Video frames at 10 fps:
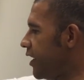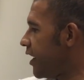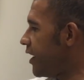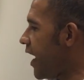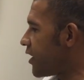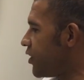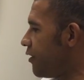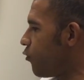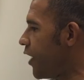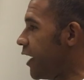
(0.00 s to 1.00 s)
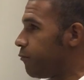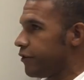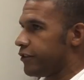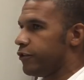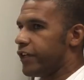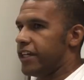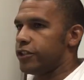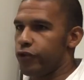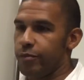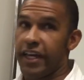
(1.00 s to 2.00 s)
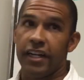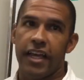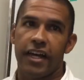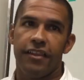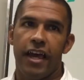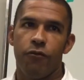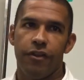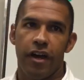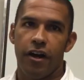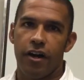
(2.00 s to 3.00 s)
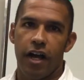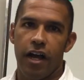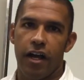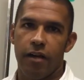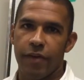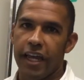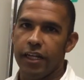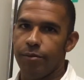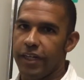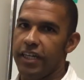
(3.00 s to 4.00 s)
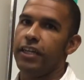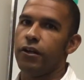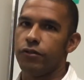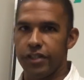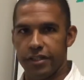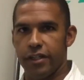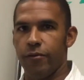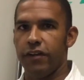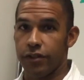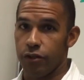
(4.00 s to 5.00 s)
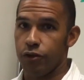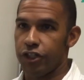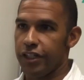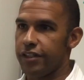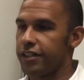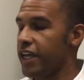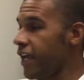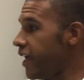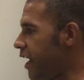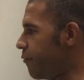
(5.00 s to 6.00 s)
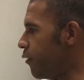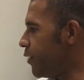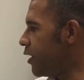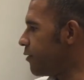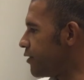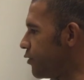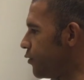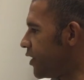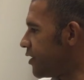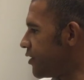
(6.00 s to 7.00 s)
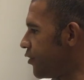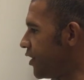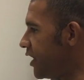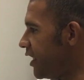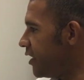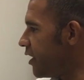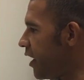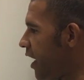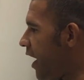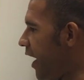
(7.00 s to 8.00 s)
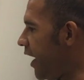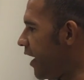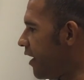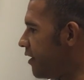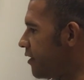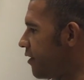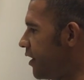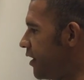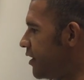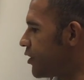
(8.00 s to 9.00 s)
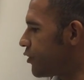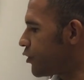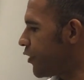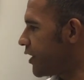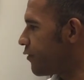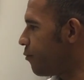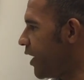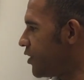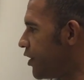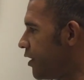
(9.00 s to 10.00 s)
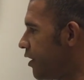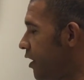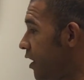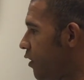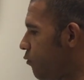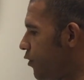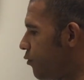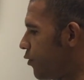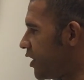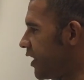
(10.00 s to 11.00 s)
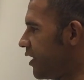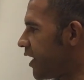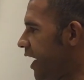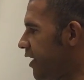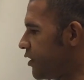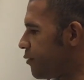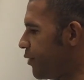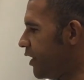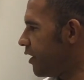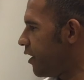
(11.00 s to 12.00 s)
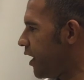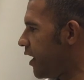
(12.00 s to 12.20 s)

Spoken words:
connection, we're able to kind of streamline a lot of that with our ADP ecosystem of solutions that be able to assist your need. And the digital transformation would really kind of just be